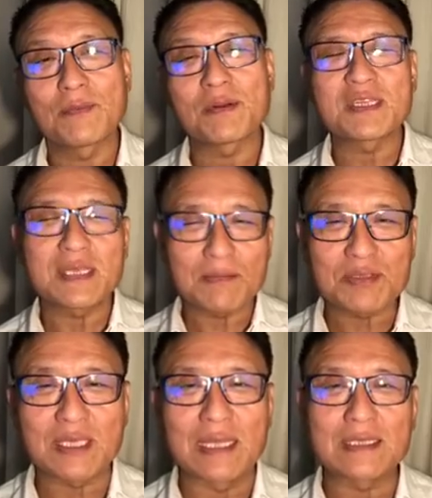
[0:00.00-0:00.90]
But in some
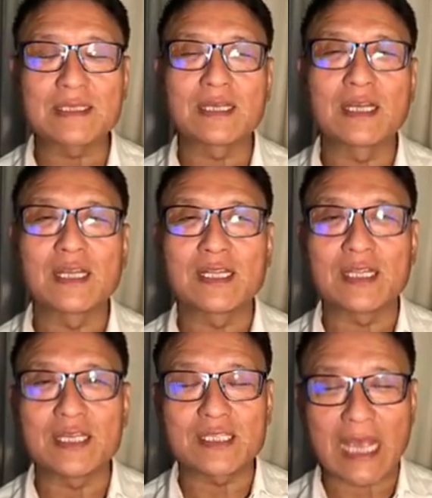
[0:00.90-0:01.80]
sense,
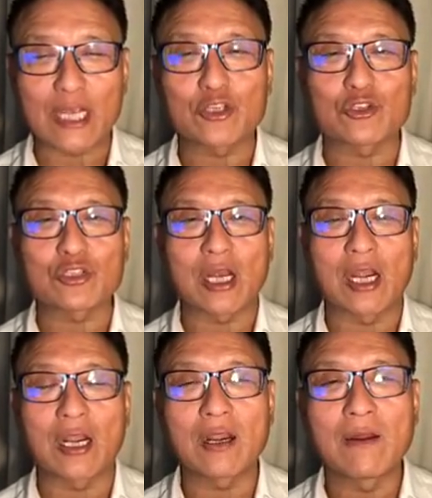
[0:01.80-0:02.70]
these actions
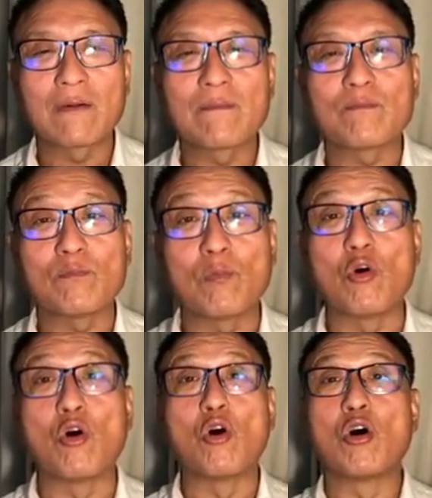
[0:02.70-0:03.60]
are
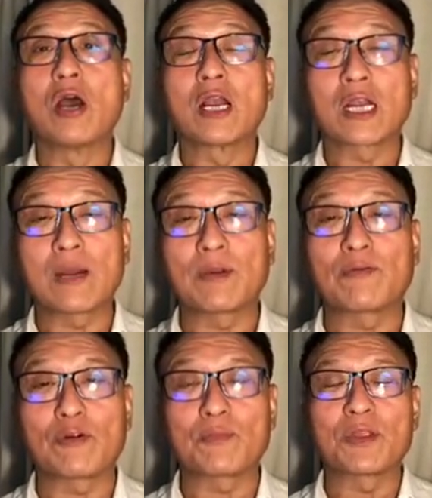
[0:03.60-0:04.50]
more coming
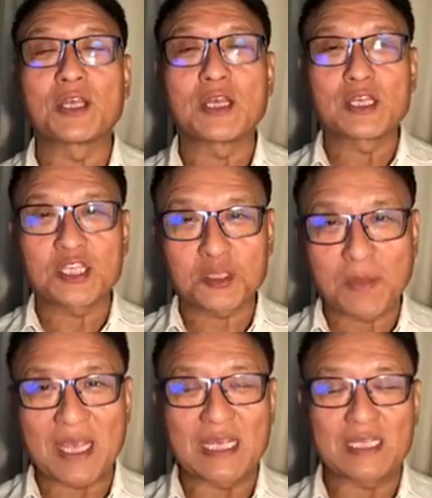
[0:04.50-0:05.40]
from
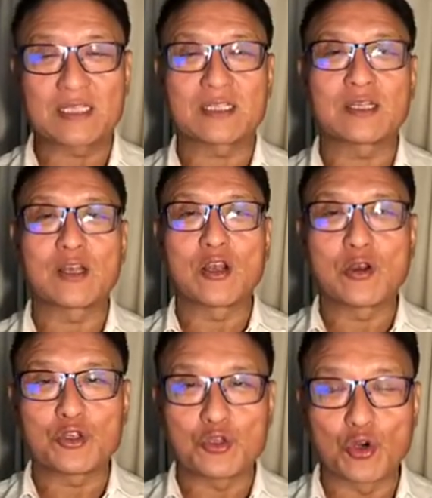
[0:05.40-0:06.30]
space,
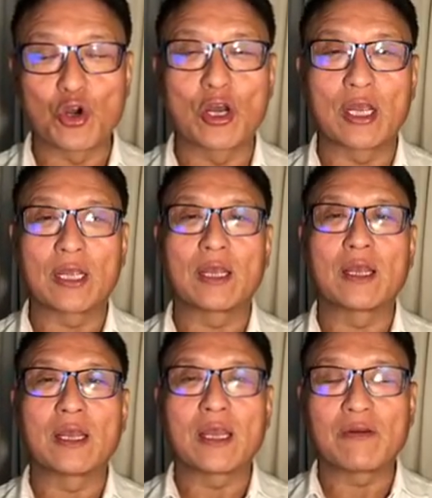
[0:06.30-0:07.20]
joy,
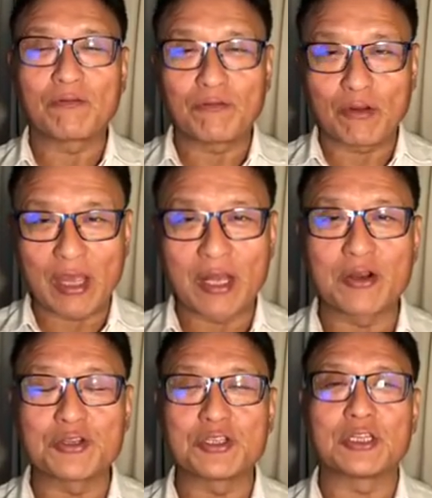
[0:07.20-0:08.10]

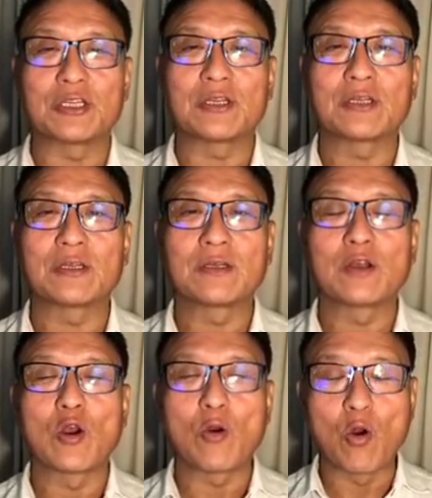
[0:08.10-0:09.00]
energy,
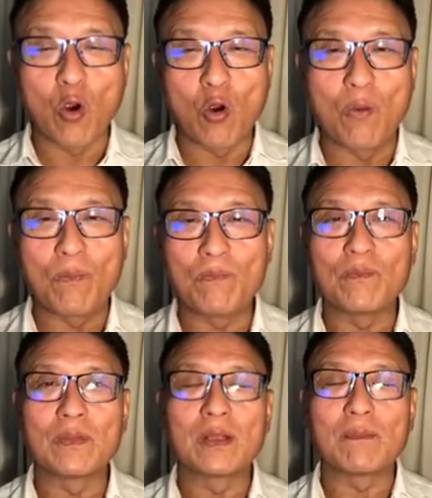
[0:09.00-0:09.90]
hope,
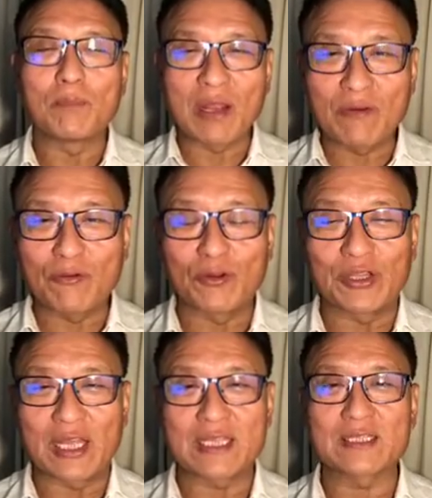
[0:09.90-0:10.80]

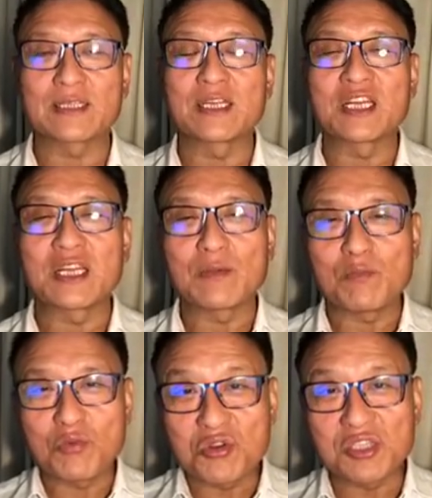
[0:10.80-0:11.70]
playfulness,
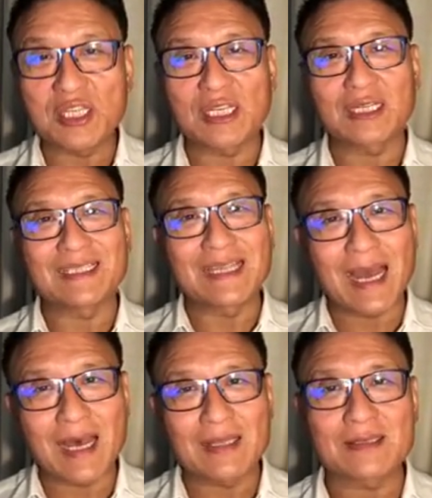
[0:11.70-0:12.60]
music,
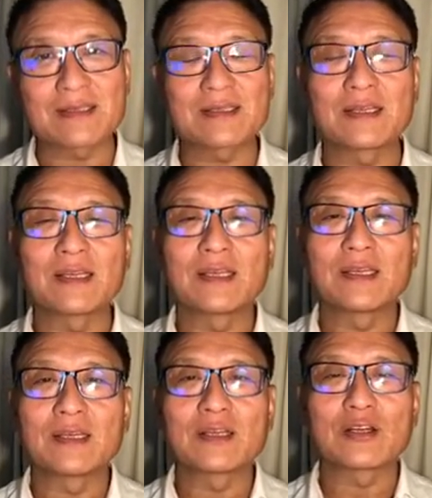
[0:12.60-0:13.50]
dance,
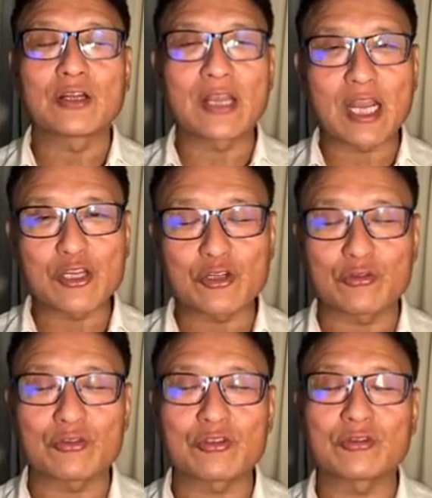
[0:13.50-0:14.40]

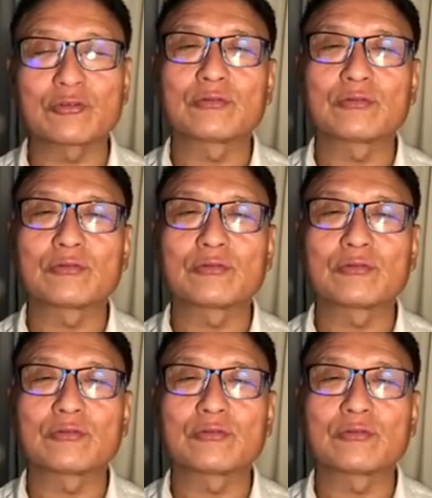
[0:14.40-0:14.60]
connections.